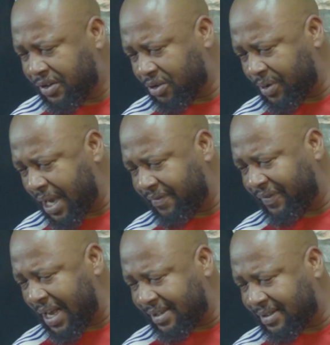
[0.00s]
So we have
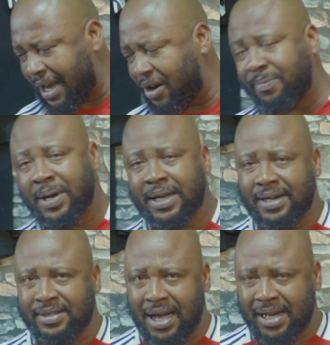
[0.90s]
Leicester up
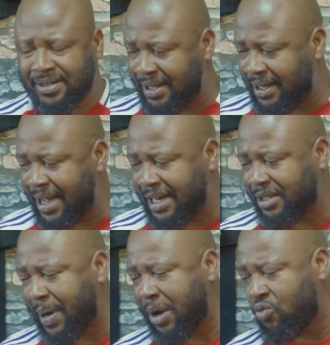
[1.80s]
against Arsenal. That's
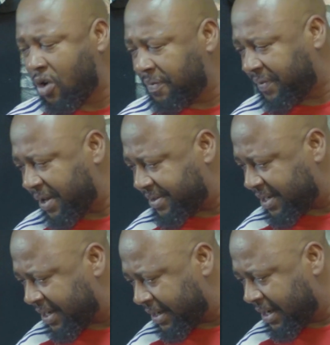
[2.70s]
by
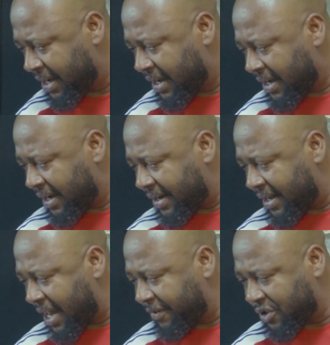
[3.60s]
1:30 in
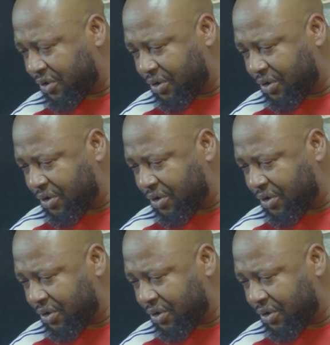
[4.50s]
the afternoon